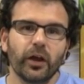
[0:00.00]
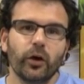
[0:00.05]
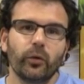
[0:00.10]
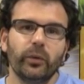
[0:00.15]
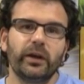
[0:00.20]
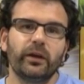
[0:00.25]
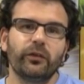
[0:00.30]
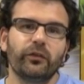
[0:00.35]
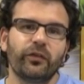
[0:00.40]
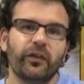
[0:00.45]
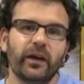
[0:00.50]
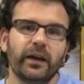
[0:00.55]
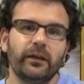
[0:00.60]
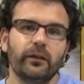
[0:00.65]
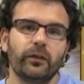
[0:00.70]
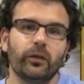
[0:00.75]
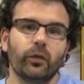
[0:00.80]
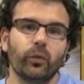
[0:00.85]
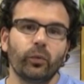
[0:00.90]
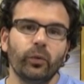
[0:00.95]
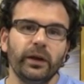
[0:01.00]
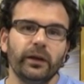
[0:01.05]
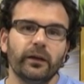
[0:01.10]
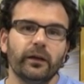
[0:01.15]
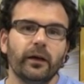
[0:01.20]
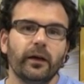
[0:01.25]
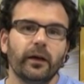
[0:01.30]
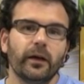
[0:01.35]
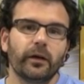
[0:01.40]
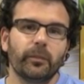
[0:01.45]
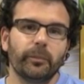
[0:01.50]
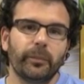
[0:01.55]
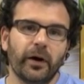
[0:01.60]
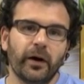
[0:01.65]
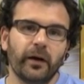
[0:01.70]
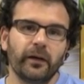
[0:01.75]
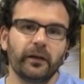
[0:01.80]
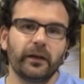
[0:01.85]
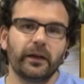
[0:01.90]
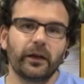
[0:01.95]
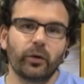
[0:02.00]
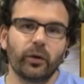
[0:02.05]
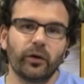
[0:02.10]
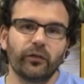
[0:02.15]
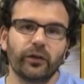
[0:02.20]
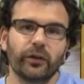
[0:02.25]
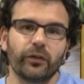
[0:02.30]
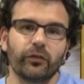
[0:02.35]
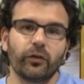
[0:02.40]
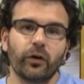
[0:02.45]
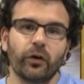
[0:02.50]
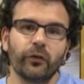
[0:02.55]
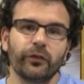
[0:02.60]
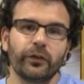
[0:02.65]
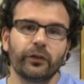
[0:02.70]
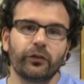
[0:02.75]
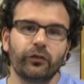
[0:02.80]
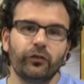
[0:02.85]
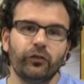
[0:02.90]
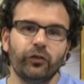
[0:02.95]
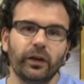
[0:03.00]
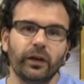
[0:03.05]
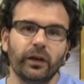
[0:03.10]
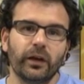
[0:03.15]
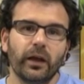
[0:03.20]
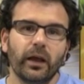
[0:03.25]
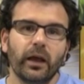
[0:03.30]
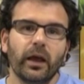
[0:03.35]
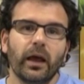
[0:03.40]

we can find the wheat and barley equivalents of this gene